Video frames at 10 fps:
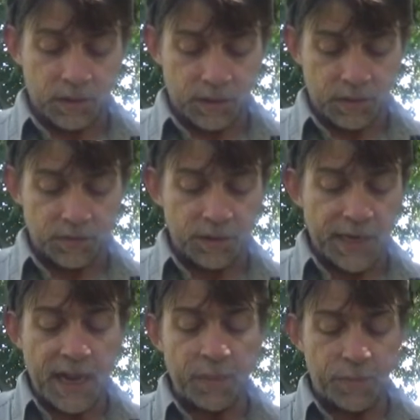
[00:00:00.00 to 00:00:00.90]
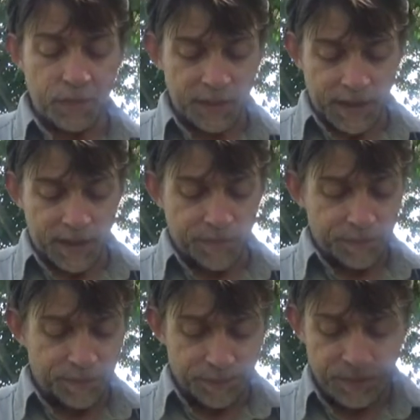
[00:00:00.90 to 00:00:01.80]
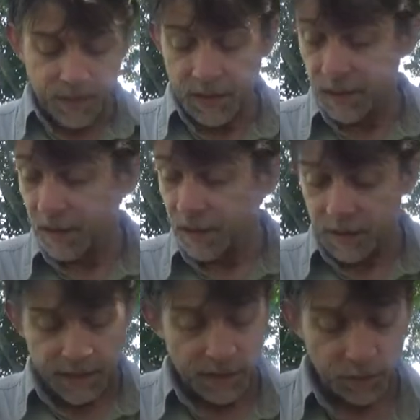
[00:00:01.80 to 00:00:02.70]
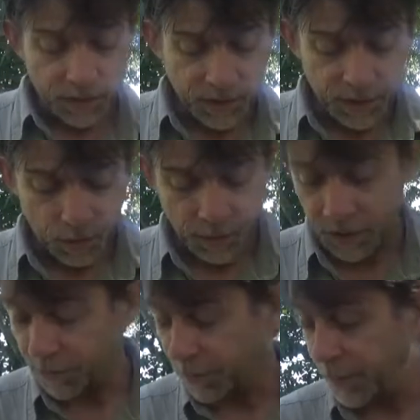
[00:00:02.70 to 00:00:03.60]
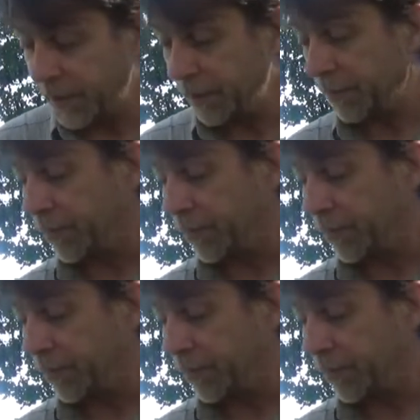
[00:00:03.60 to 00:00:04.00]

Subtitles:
so I was very happy with that. That worked out well for me.